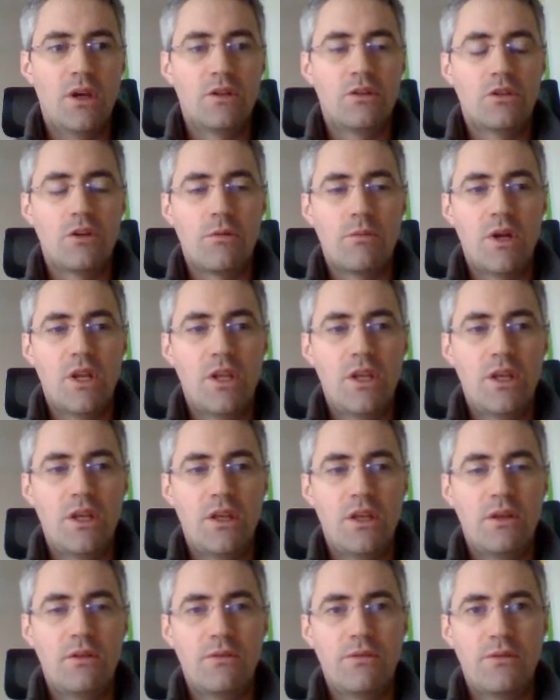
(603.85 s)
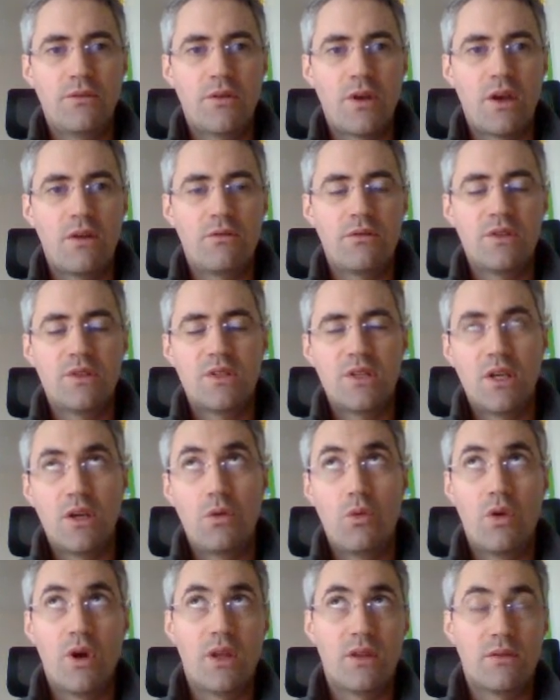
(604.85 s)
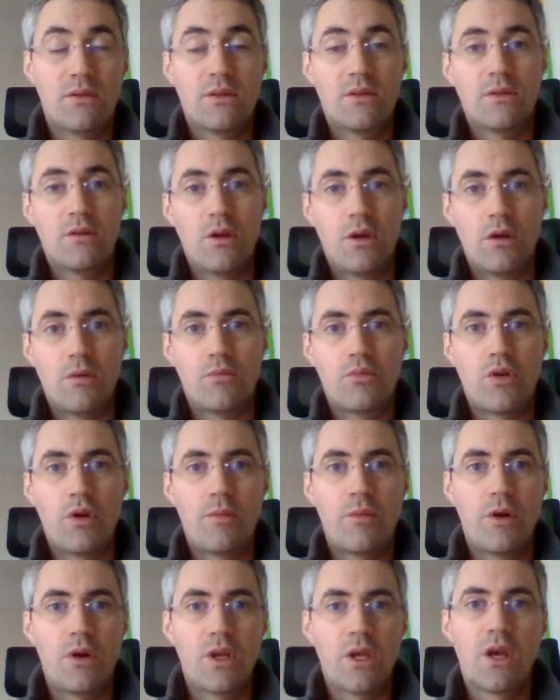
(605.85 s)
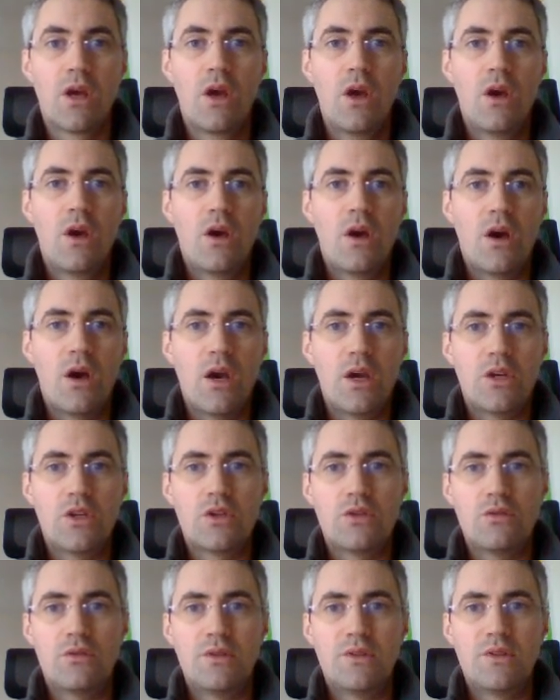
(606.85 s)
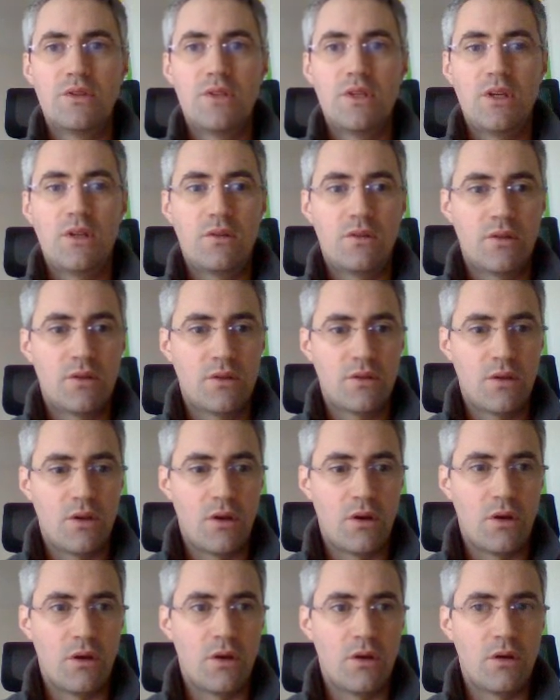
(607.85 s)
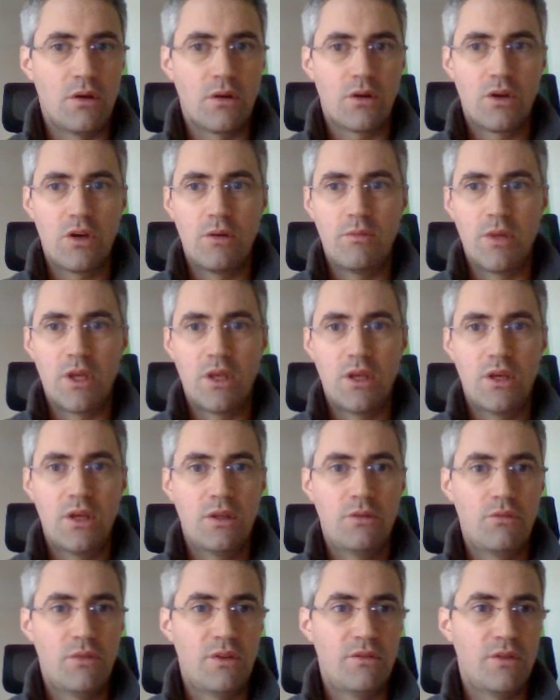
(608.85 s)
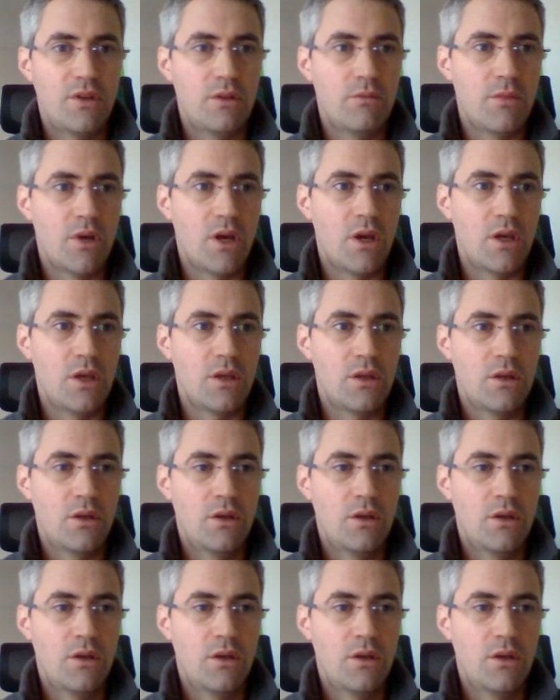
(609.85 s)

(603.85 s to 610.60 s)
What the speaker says: And normally, if everything went properly, I should see it coming in within my